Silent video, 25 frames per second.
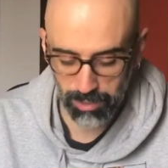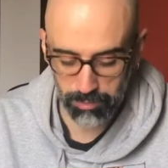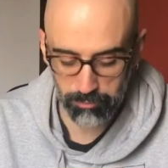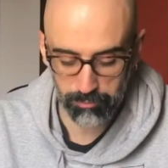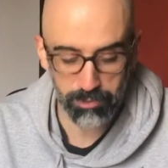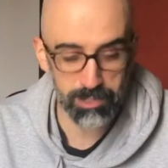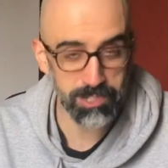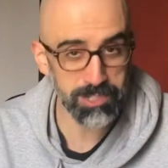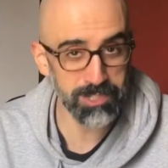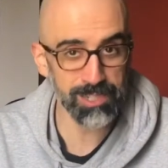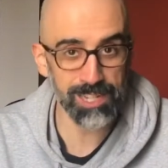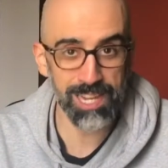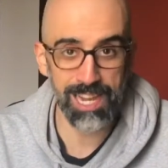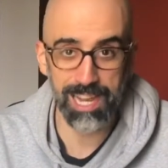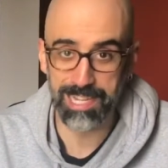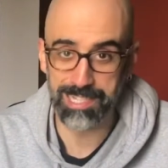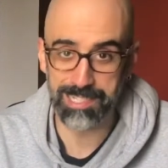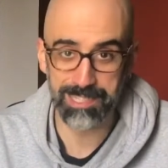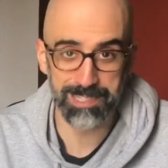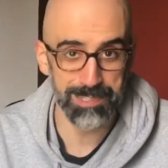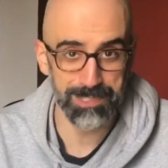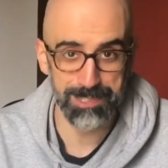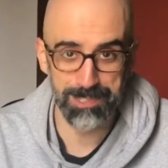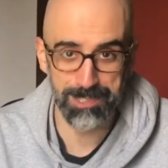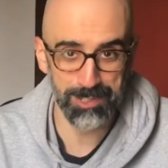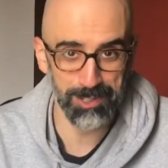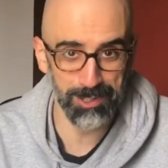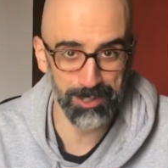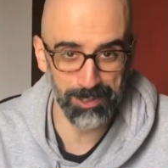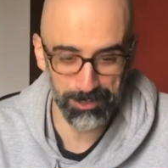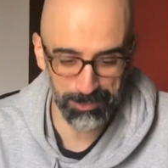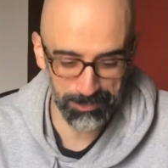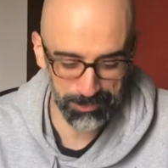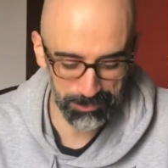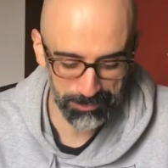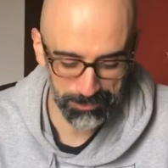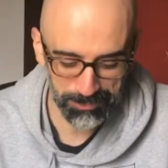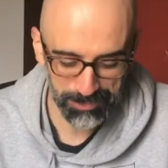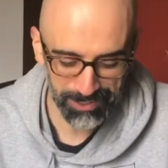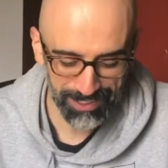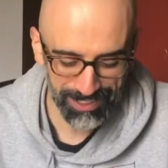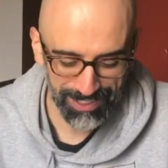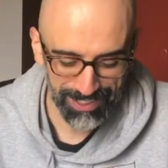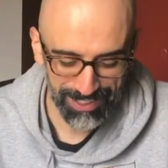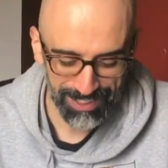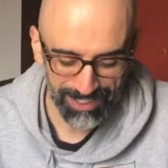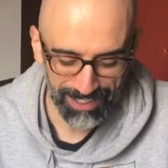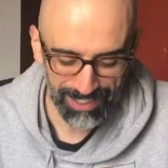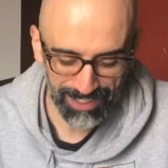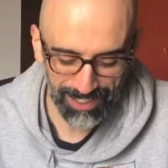first class. So
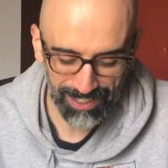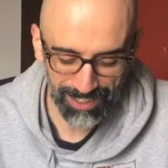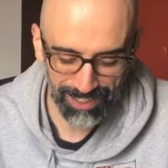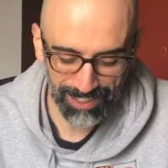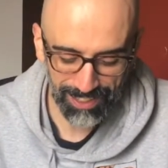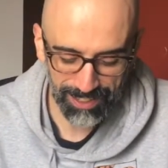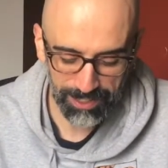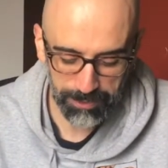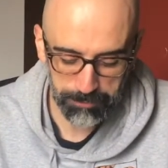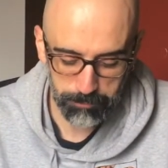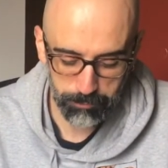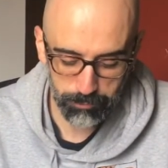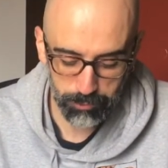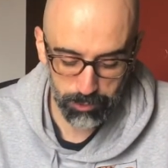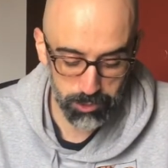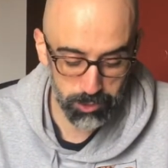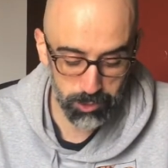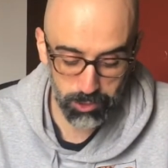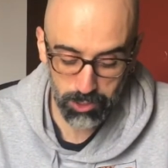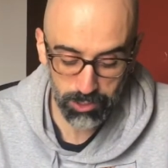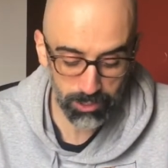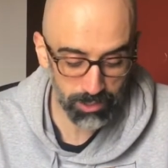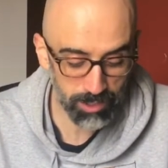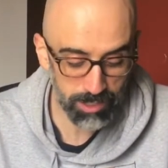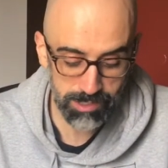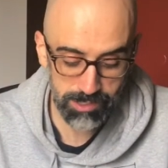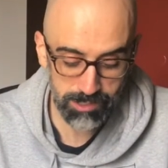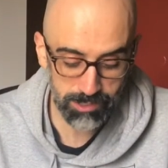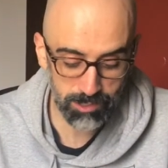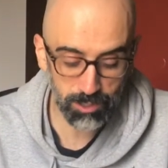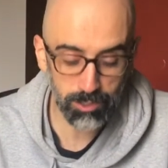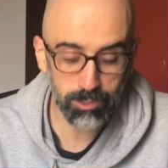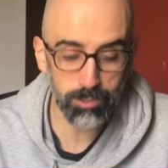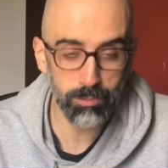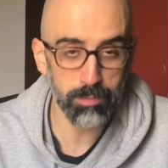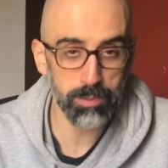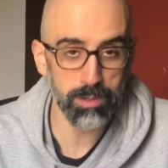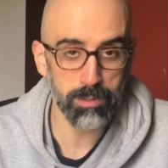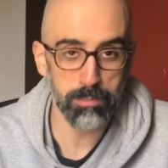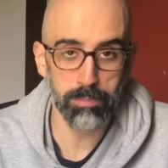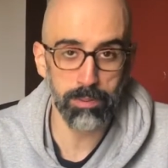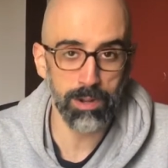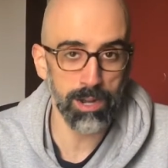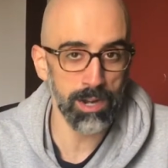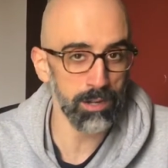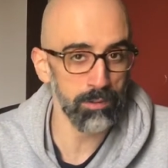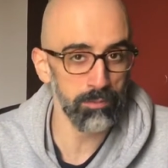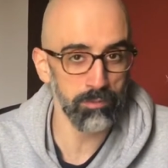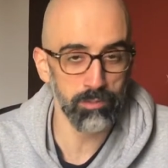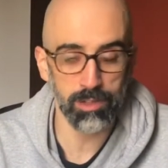for sure it's going to be
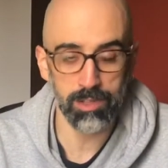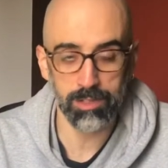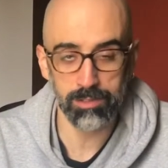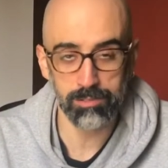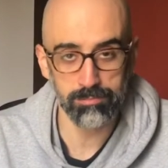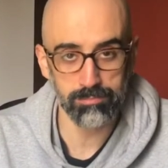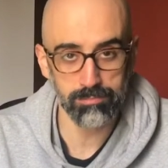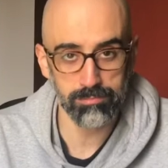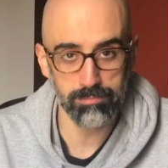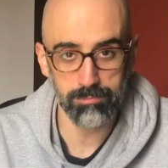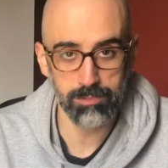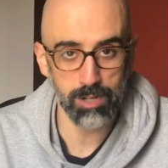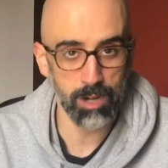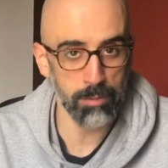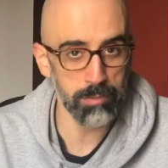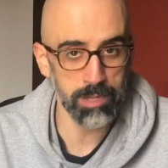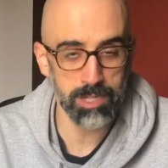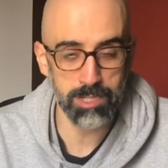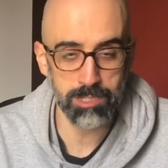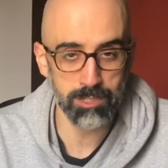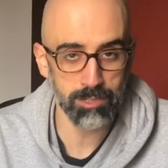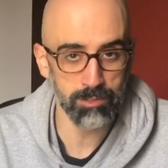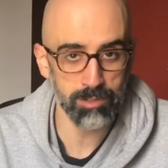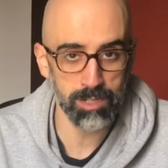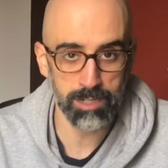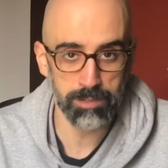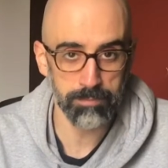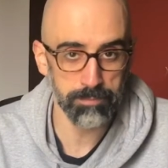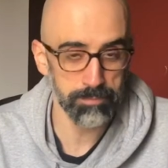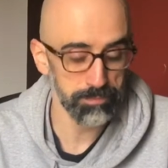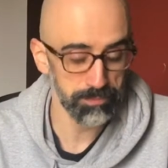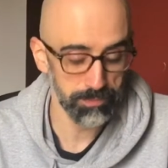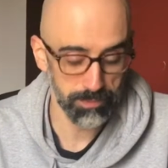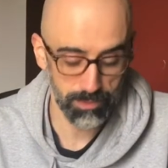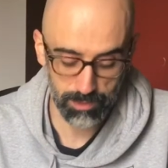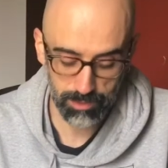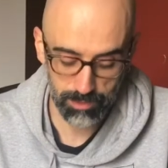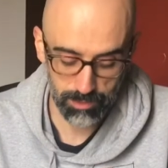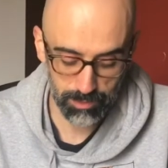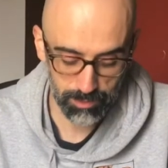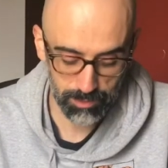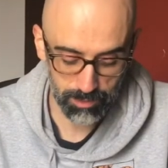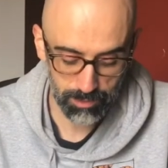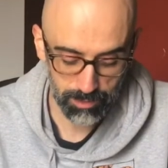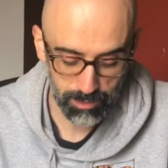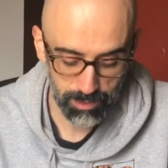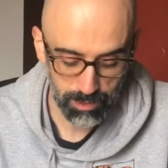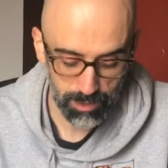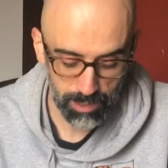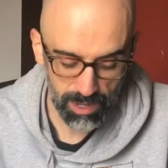part of the drum history.
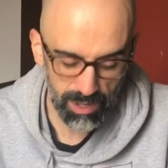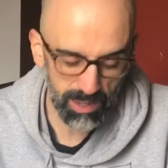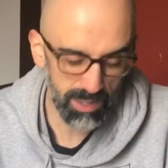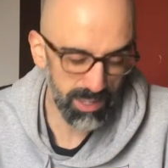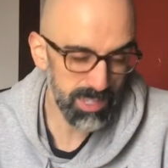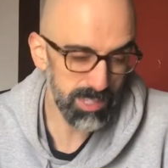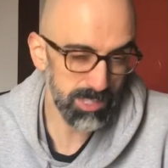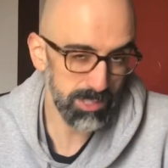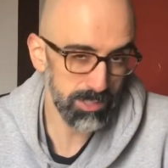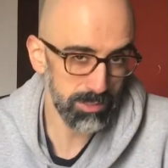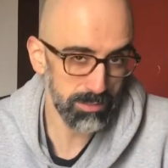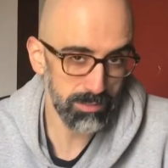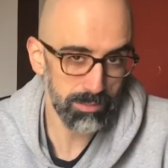Maybe